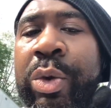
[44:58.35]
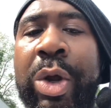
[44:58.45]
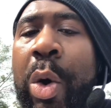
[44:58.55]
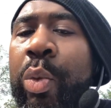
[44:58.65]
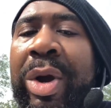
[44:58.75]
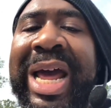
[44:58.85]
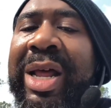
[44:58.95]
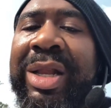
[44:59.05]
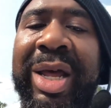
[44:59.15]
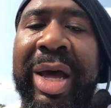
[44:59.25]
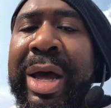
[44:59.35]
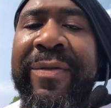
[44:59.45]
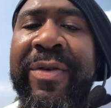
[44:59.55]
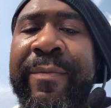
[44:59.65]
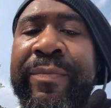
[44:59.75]
you don't run out of
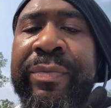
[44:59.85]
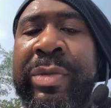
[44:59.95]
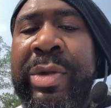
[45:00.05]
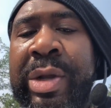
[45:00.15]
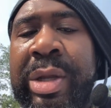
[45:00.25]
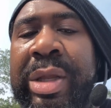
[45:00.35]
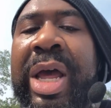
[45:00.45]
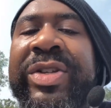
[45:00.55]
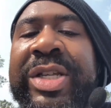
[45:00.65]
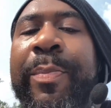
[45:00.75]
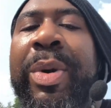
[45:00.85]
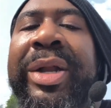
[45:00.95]
love. Love is